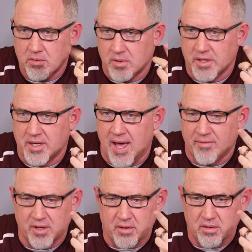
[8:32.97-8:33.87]
We didn't
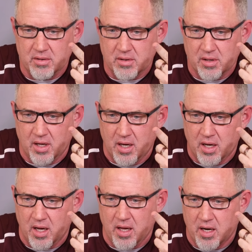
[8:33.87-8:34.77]
have it
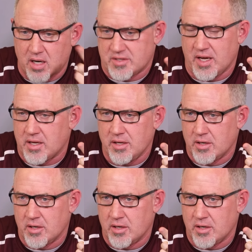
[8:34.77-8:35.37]
in our second